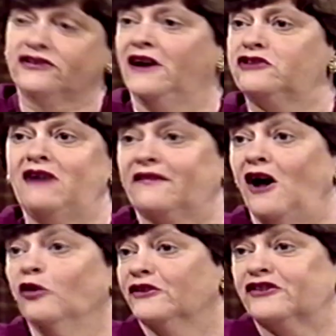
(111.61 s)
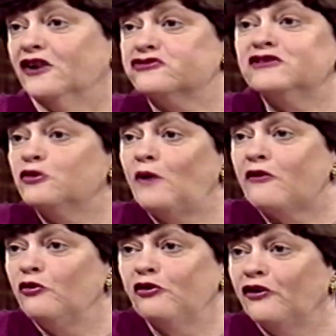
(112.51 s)
sidetrack the whole discussion into
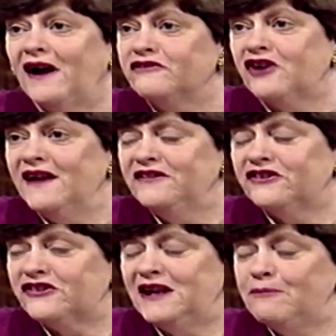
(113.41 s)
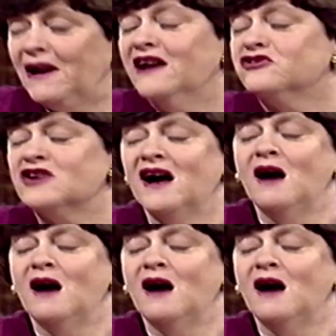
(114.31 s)
whether or not I've signed this silly pledge.